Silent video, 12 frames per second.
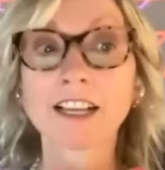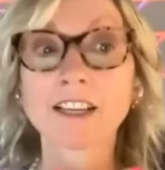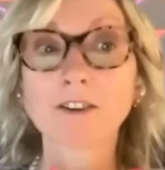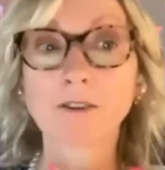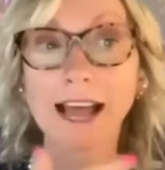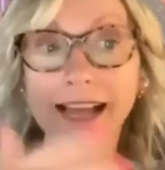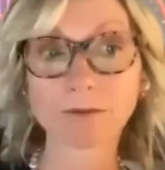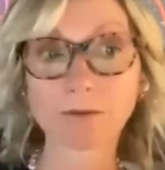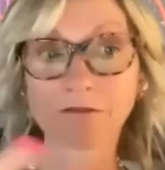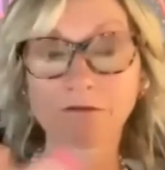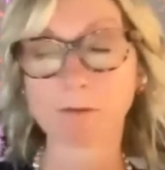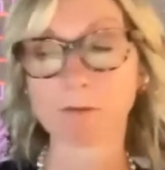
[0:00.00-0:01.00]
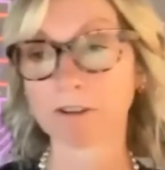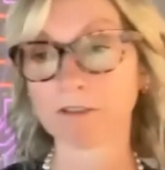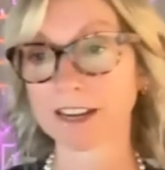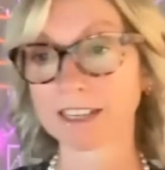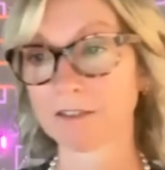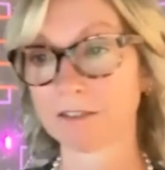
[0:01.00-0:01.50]
So as we
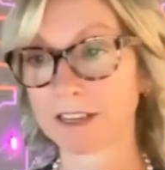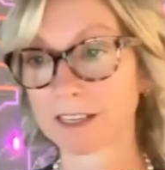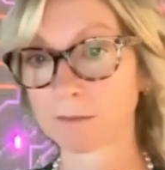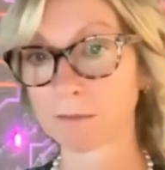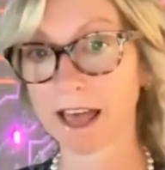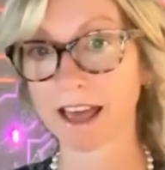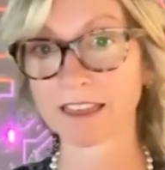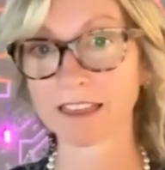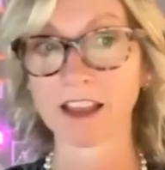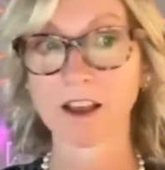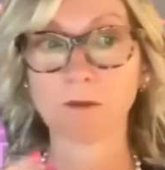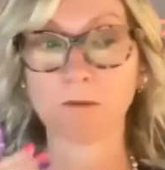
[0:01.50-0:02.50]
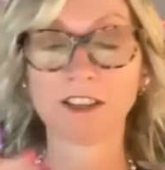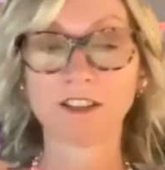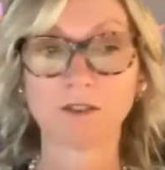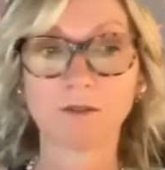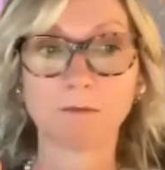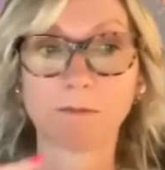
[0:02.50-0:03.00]
progress on this path, we
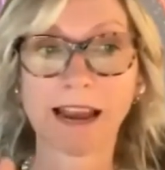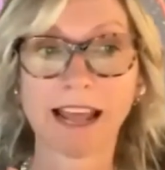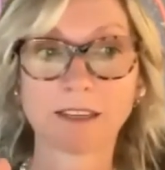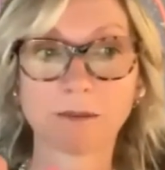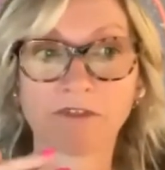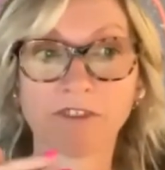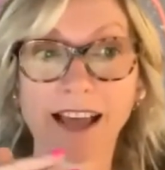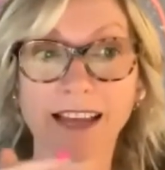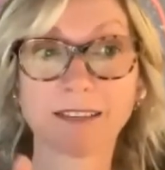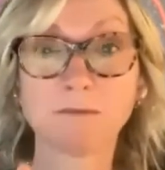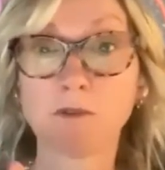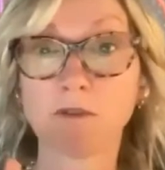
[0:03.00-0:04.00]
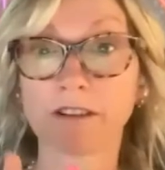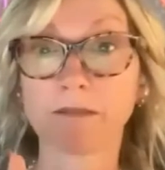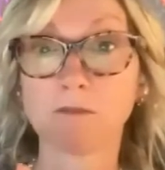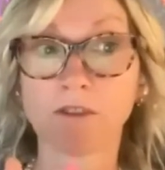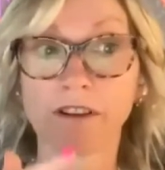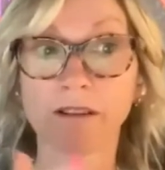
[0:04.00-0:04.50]
do plan to provide more
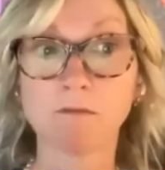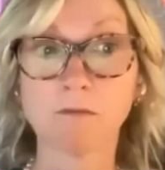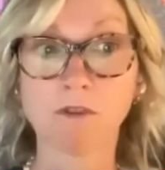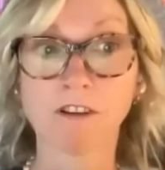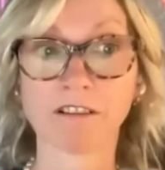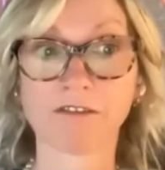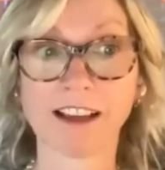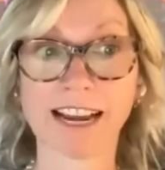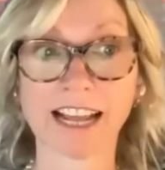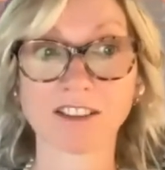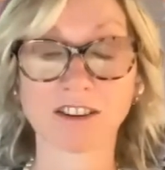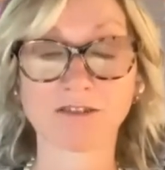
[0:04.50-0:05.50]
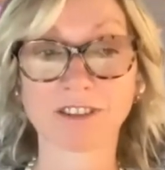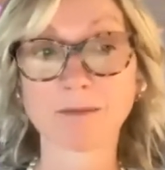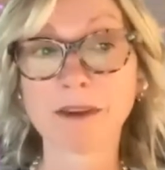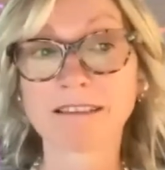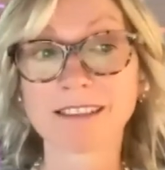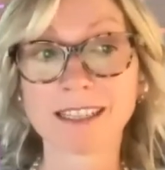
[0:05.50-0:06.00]
and more and more financial
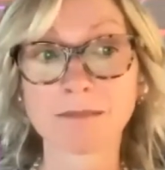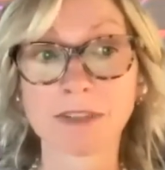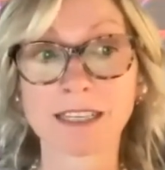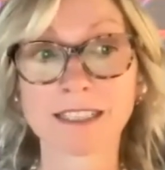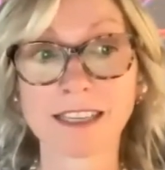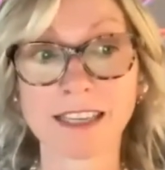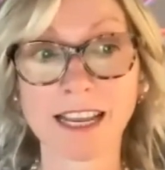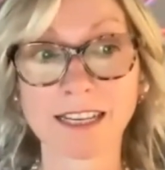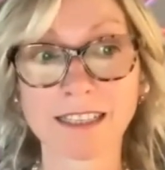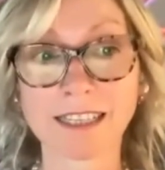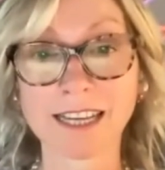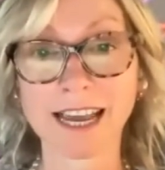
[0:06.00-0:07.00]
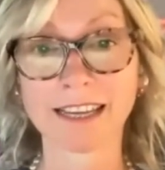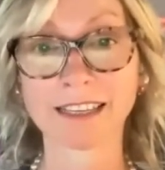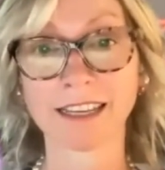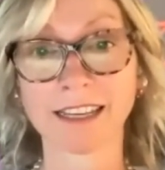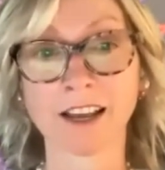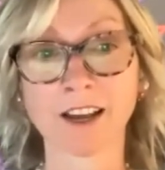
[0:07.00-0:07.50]
transparency because at the end of the
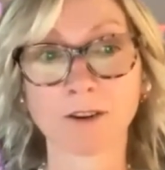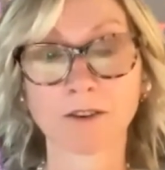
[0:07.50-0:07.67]
day,